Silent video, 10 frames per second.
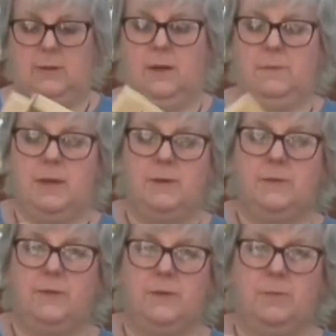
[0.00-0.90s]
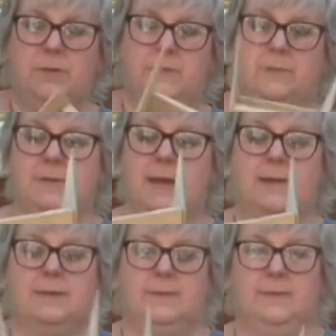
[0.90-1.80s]
I'm going to put some
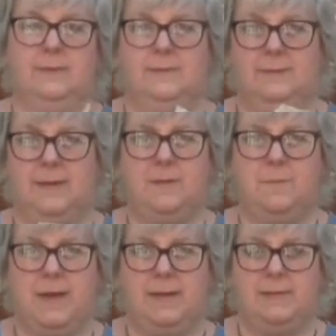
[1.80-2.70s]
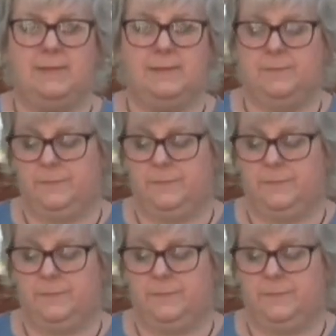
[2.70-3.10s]
tacks in the base.